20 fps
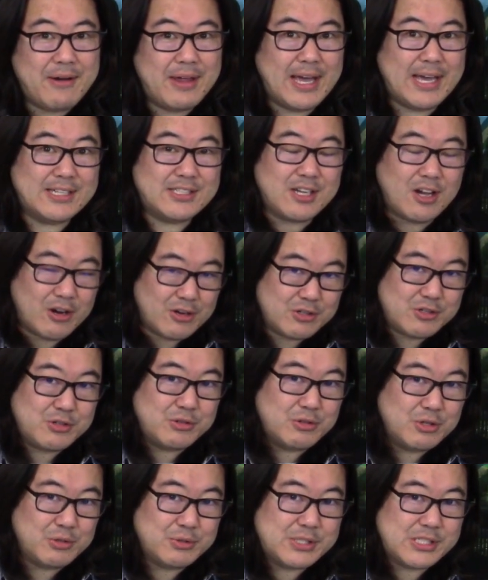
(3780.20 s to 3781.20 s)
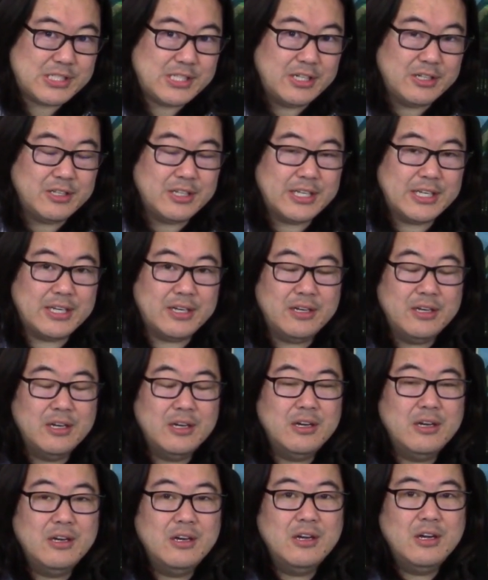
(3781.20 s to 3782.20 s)
out as Arturo is stealing
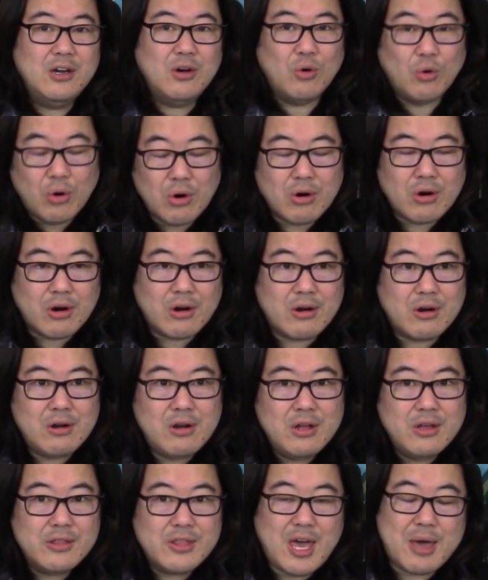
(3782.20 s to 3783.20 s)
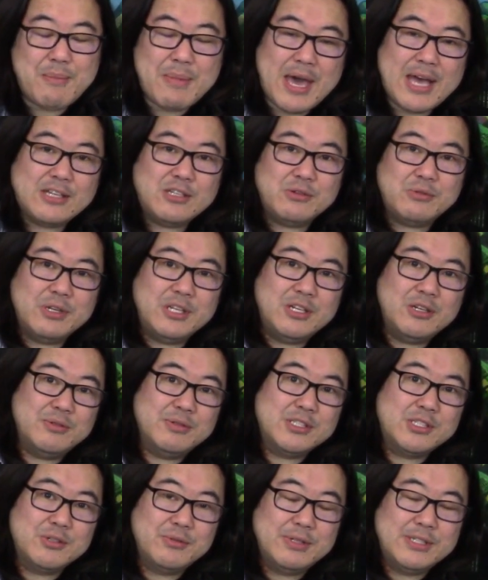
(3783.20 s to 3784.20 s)
or that
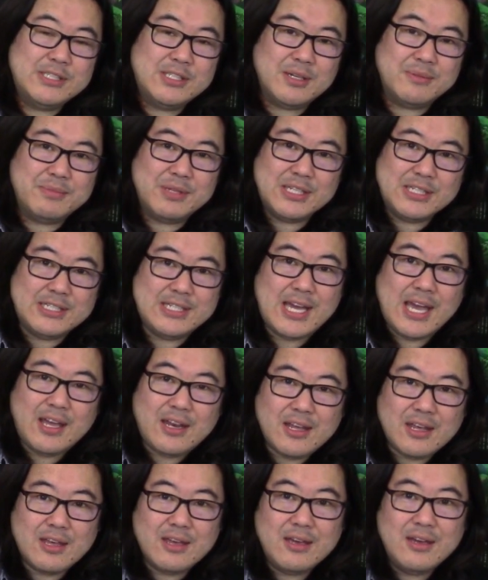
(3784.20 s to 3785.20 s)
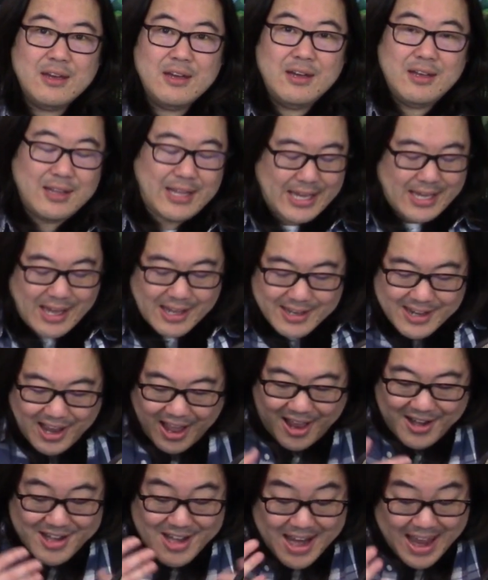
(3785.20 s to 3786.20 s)
Matcherino is doing something shady. Like
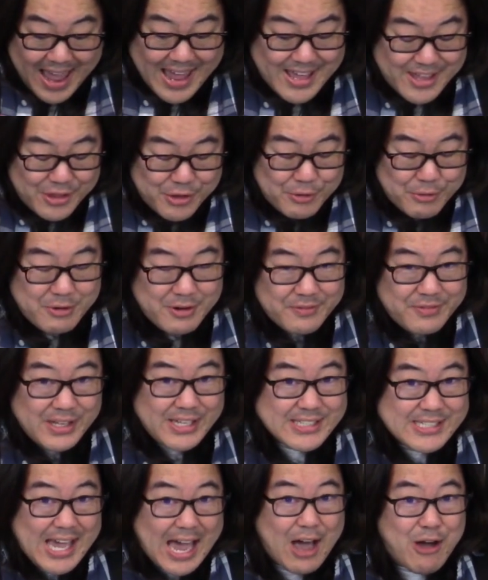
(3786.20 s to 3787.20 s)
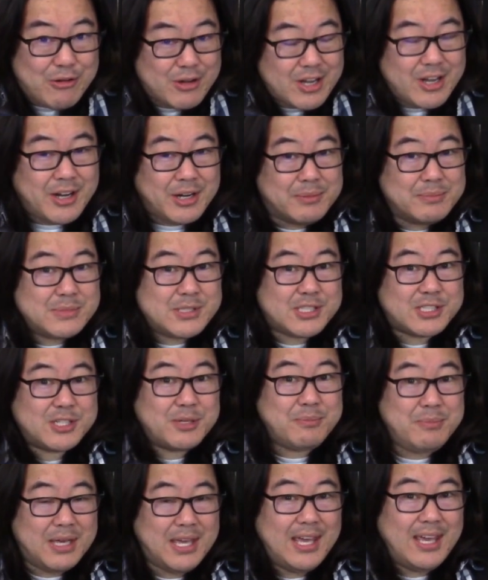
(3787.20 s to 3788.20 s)
neither of these outcomes
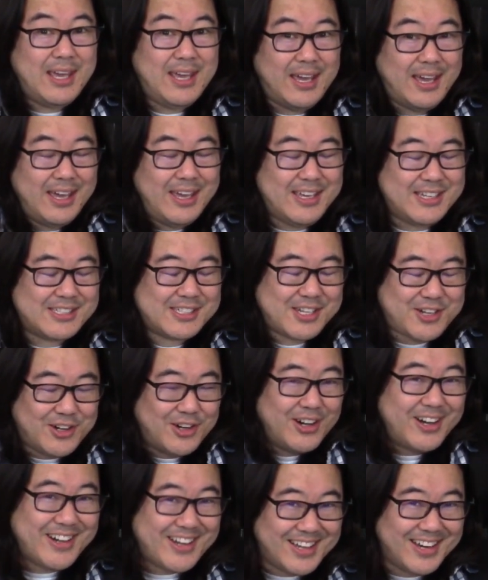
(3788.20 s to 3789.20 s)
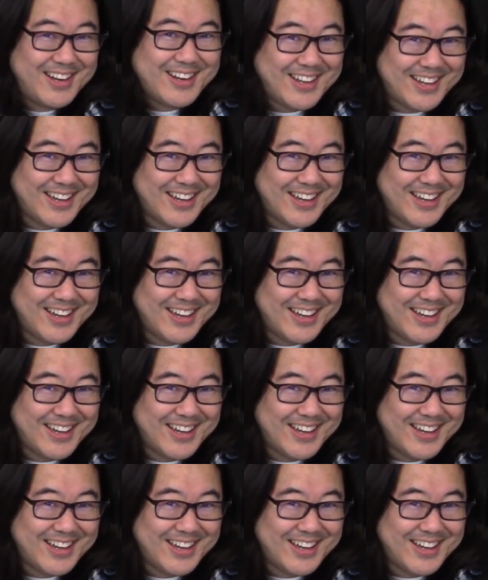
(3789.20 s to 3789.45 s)
to me is good.